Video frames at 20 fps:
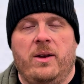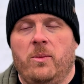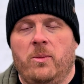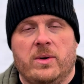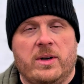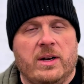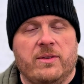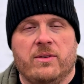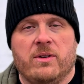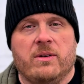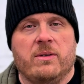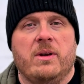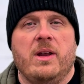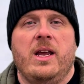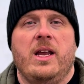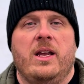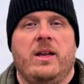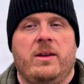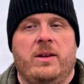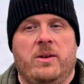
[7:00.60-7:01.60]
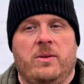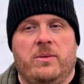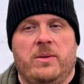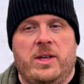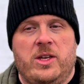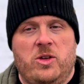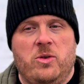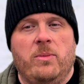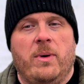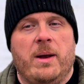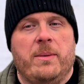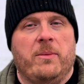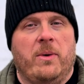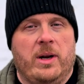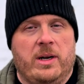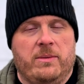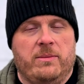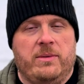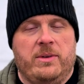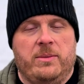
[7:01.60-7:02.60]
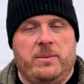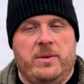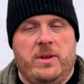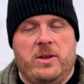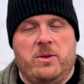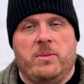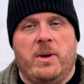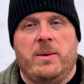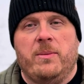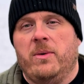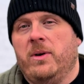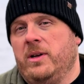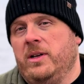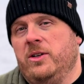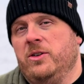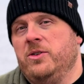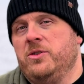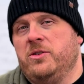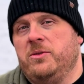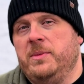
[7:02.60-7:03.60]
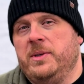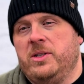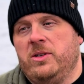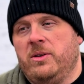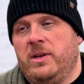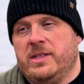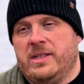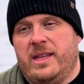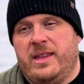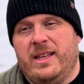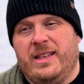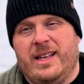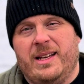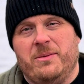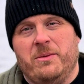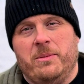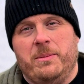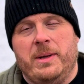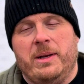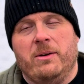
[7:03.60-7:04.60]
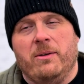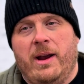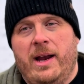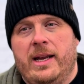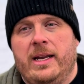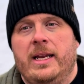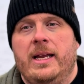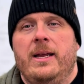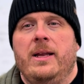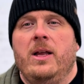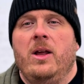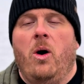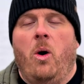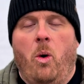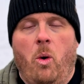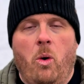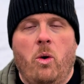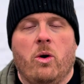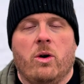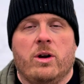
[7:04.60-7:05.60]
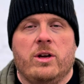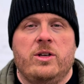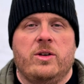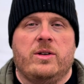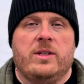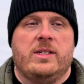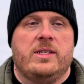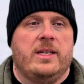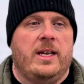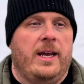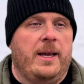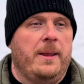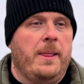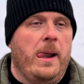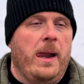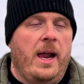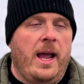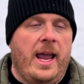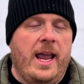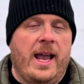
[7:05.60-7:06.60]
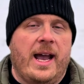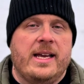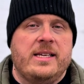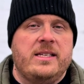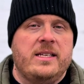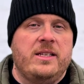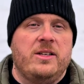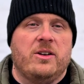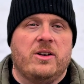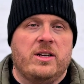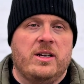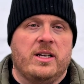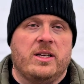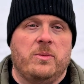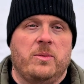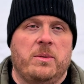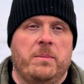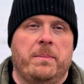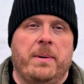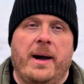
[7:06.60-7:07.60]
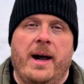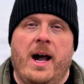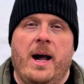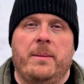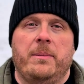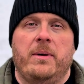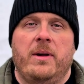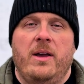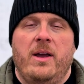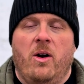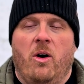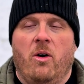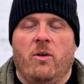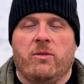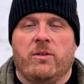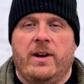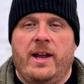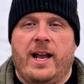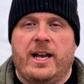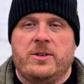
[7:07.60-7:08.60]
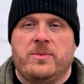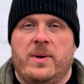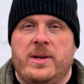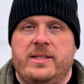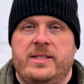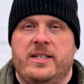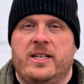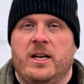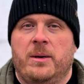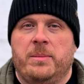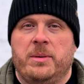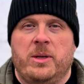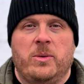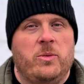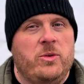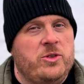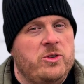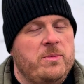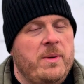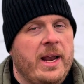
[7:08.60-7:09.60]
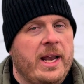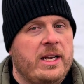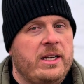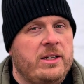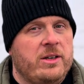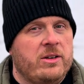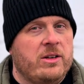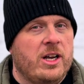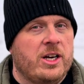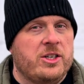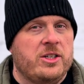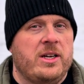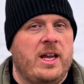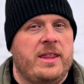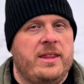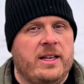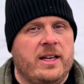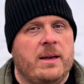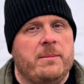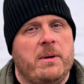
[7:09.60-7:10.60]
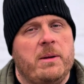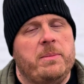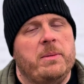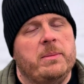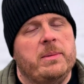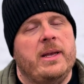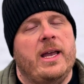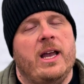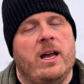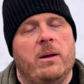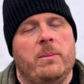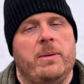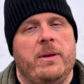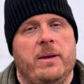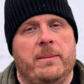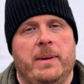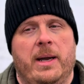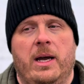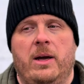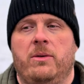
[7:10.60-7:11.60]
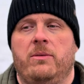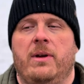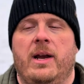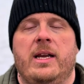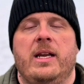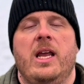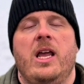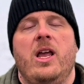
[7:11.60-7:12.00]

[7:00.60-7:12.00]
whatever, that you might want to introduce me to? Because I think that would be great. Or you could say, hey, I see that you're connected with Bob over at XYZ company. Would you make an introduction? I think I might be able to help him out, right?